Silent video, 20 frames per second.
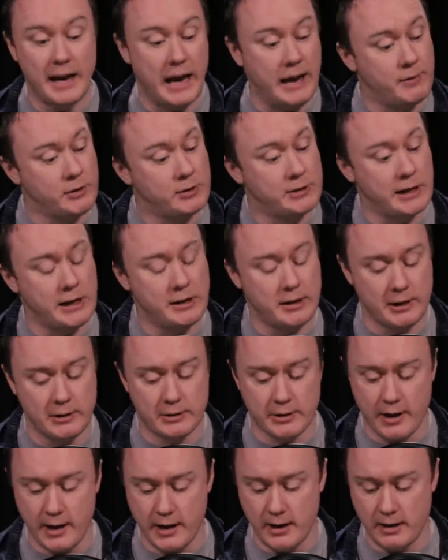Even silly
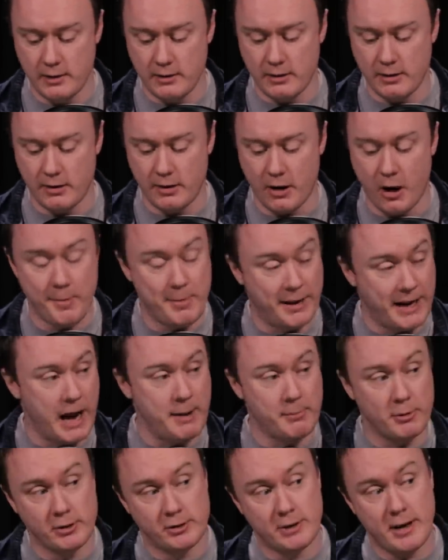things like I'm a
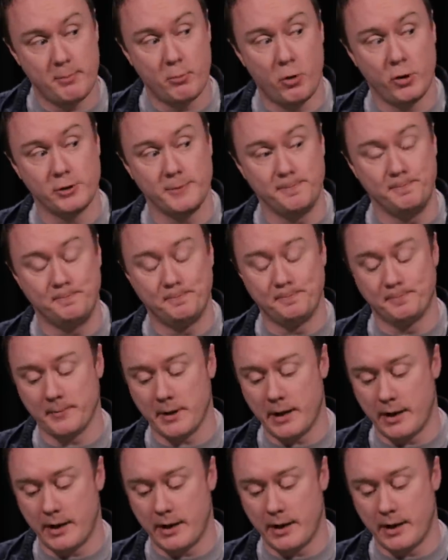gamer and Sam wasn't,